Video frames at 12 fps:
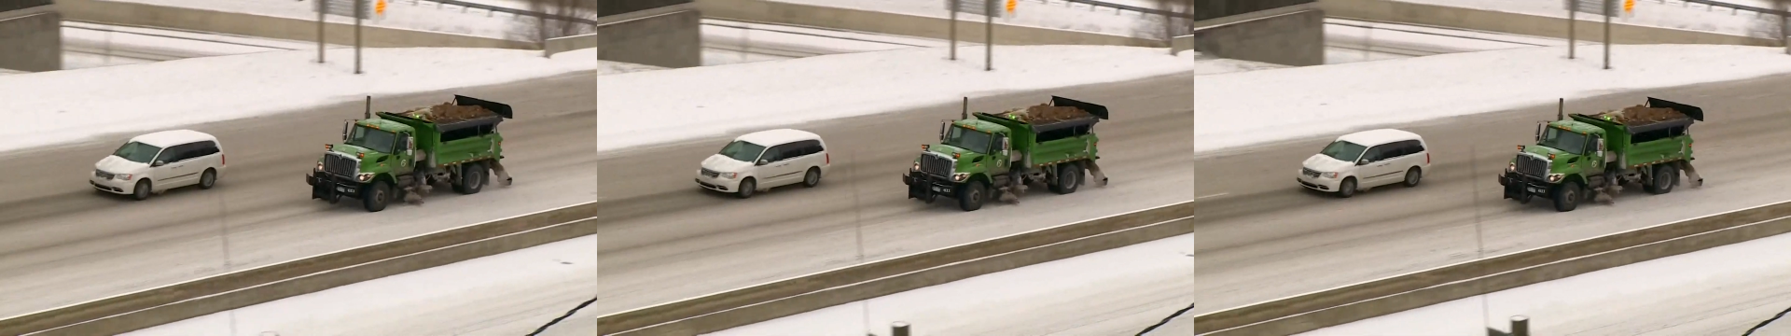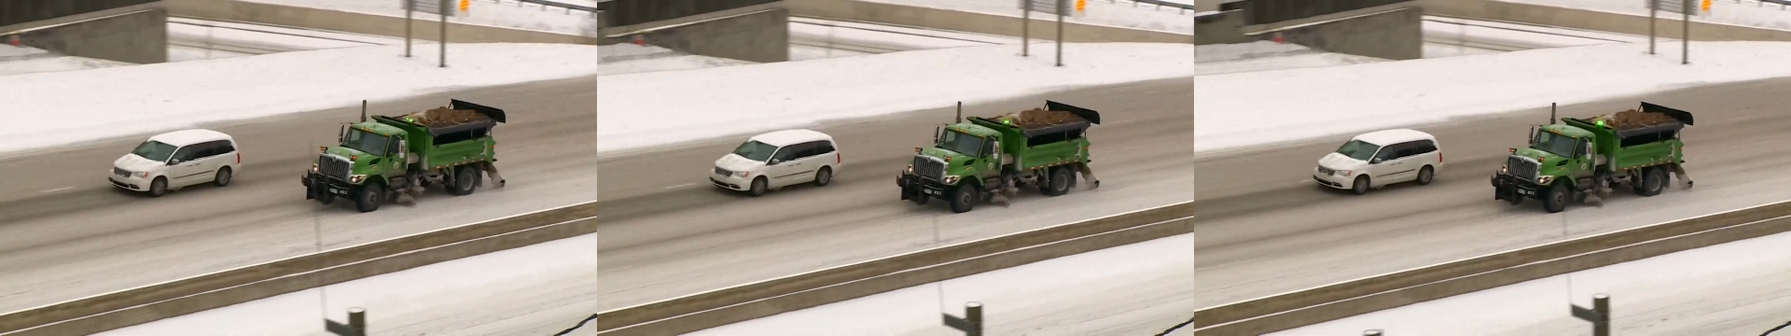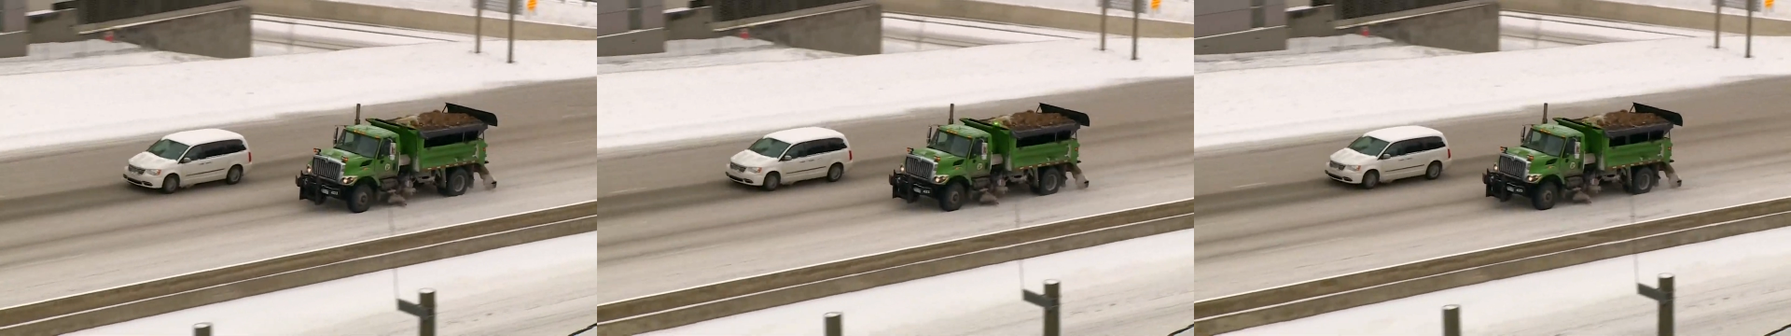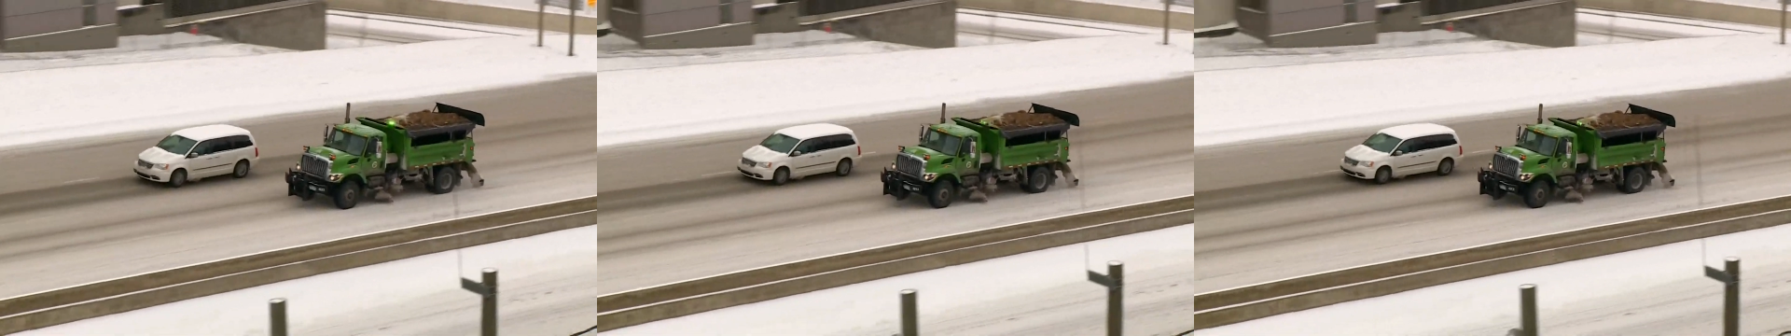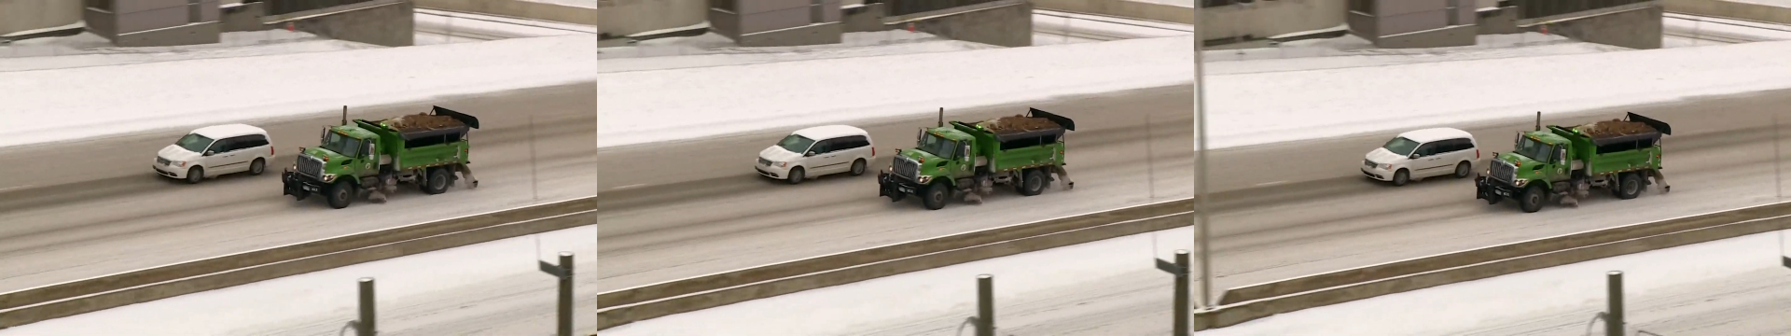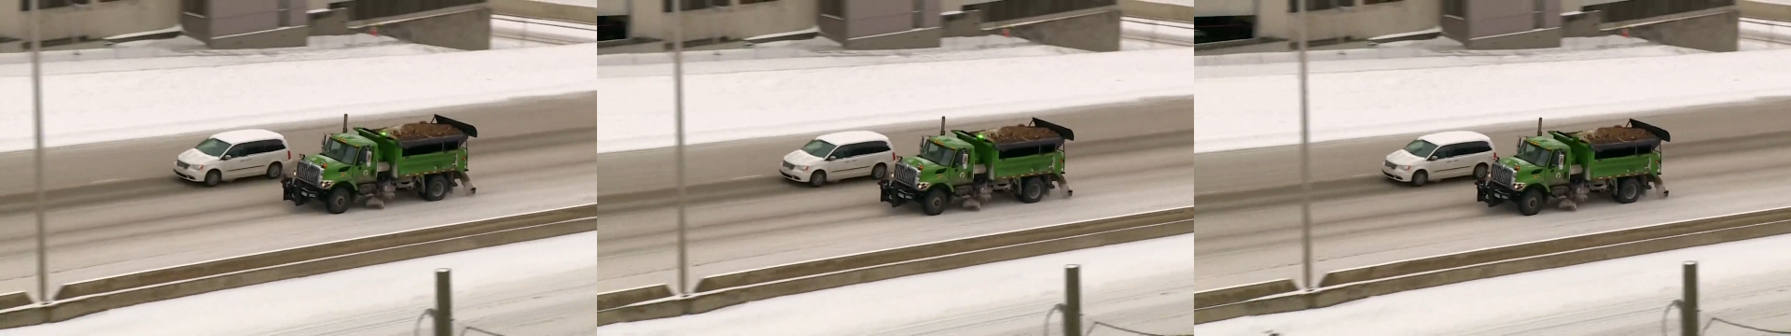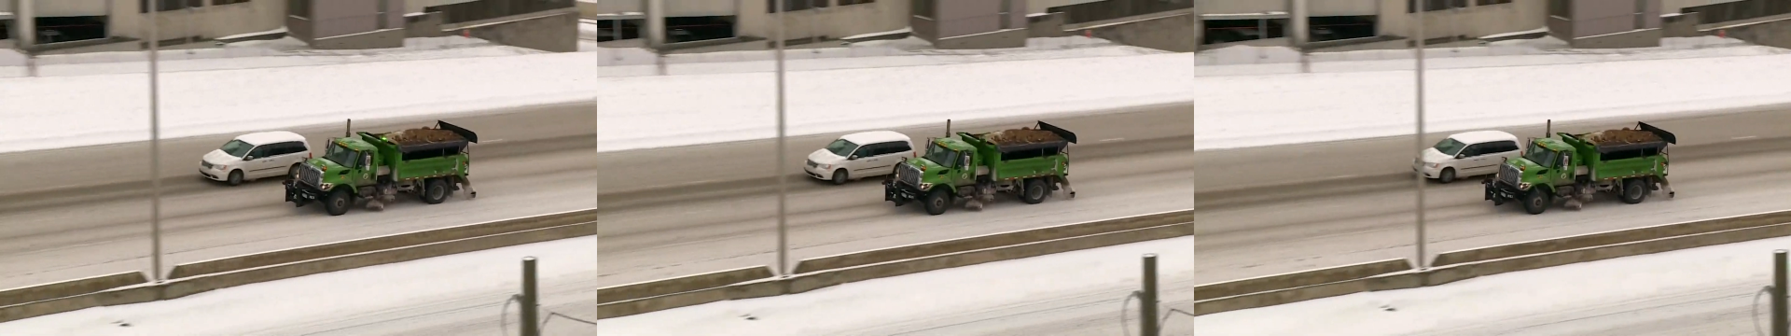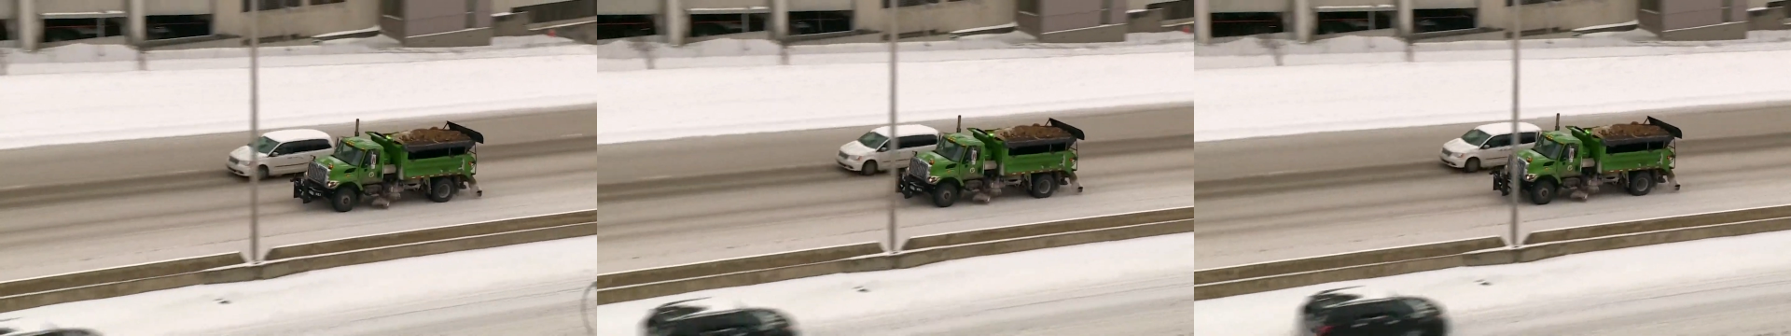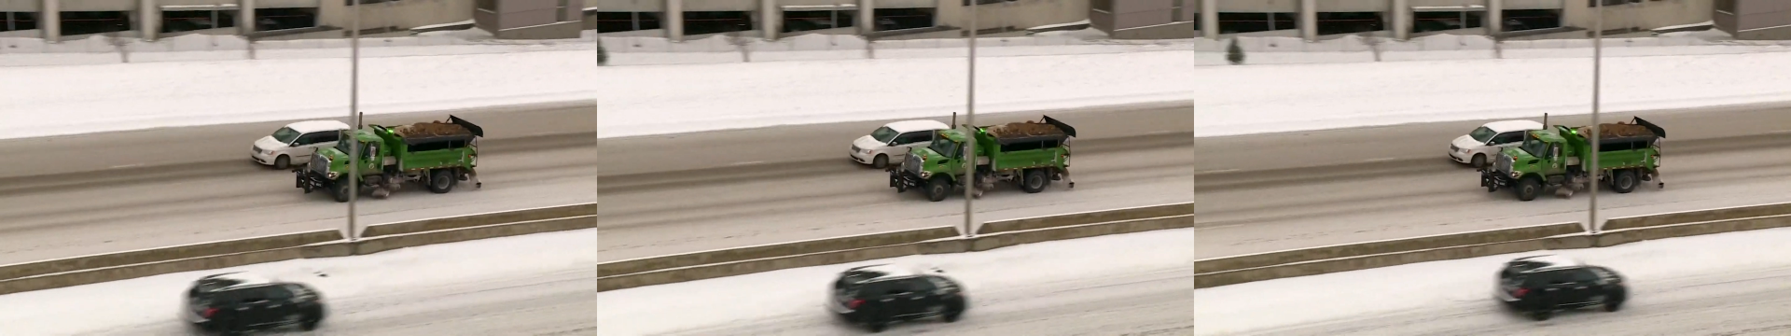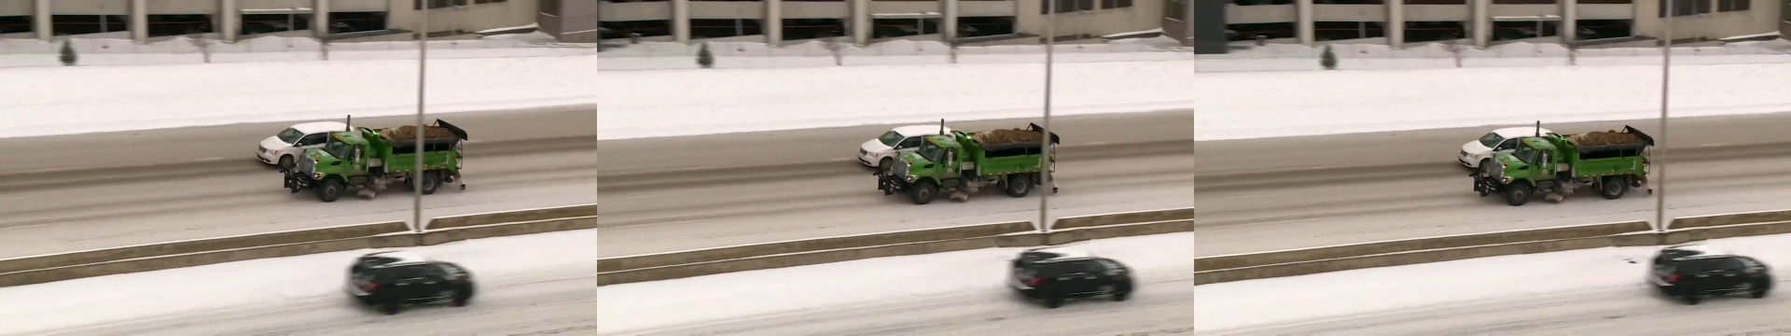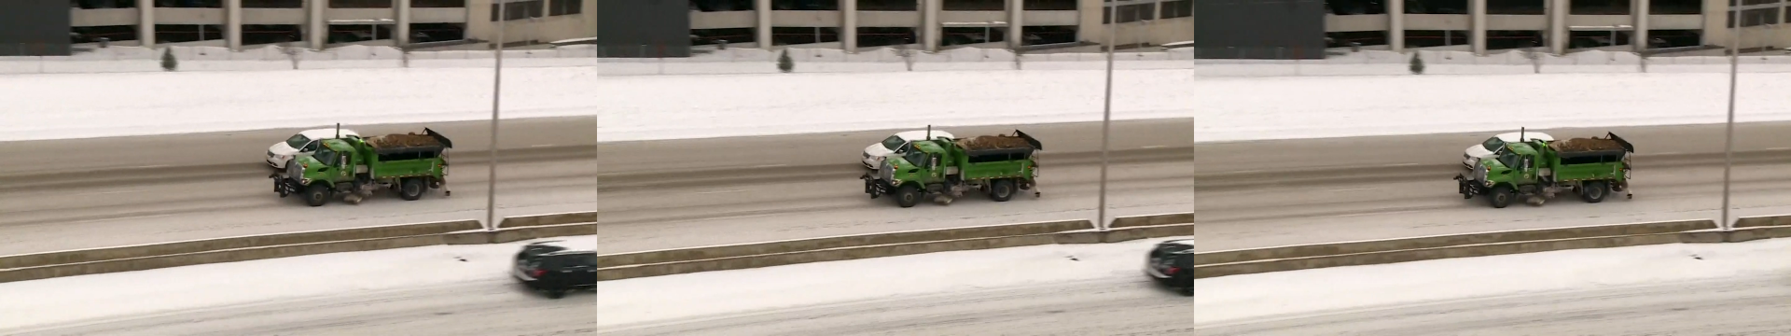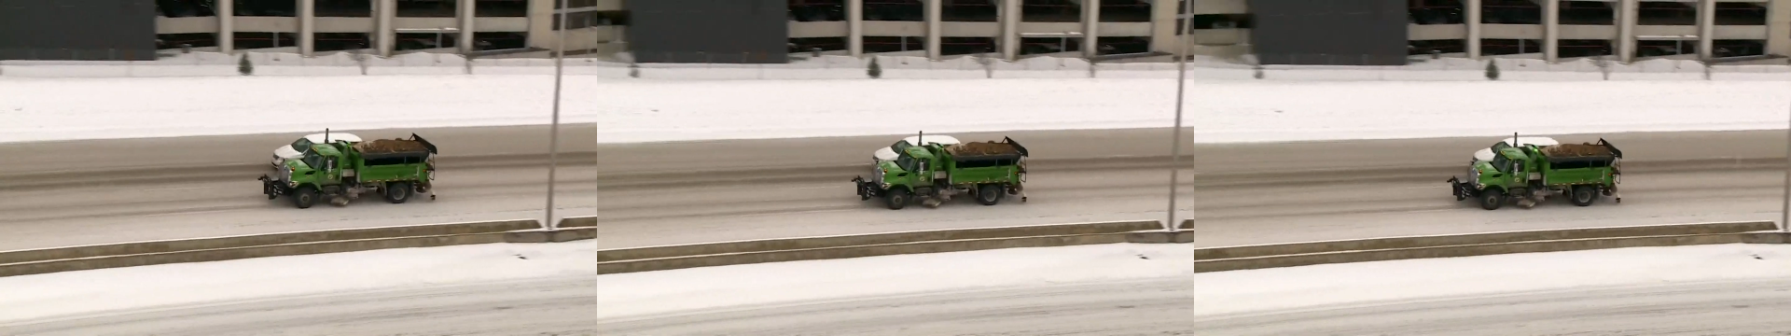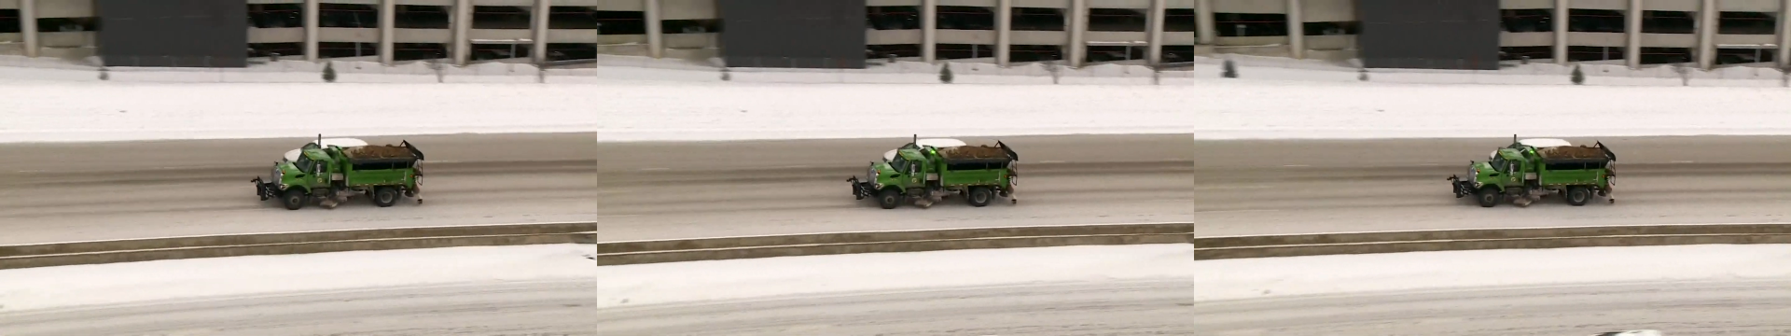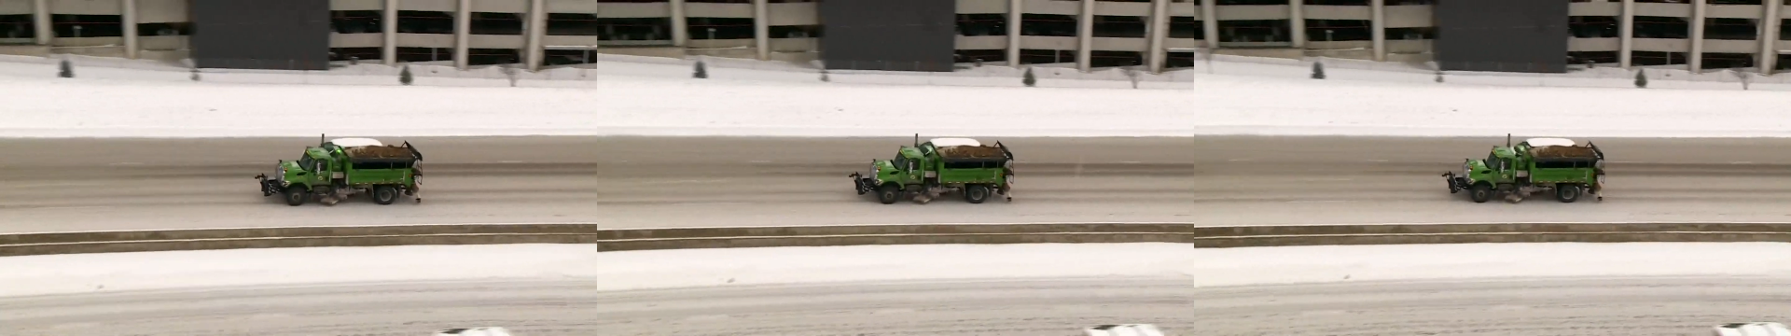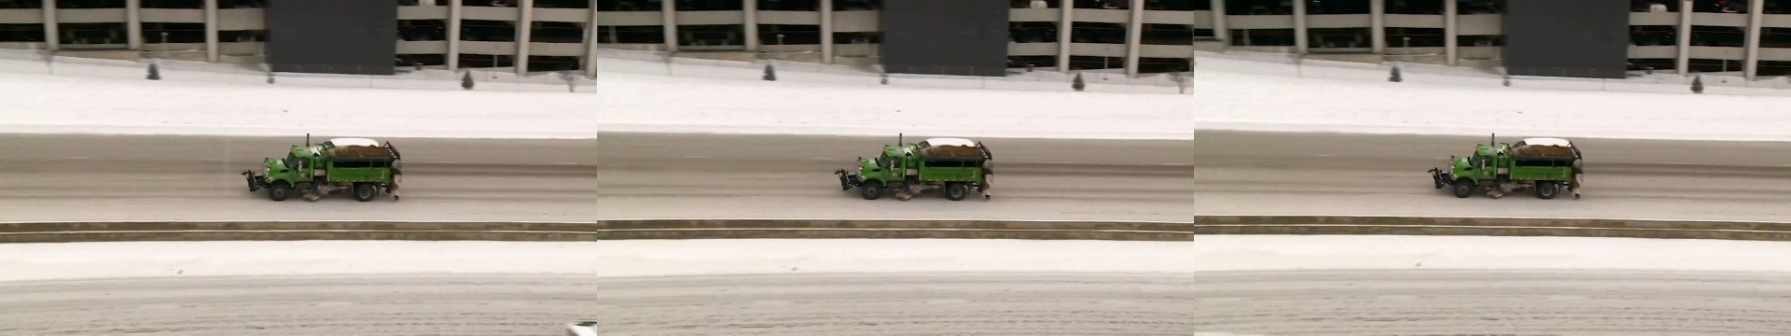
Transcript: No face is visible, so there are no lips to read.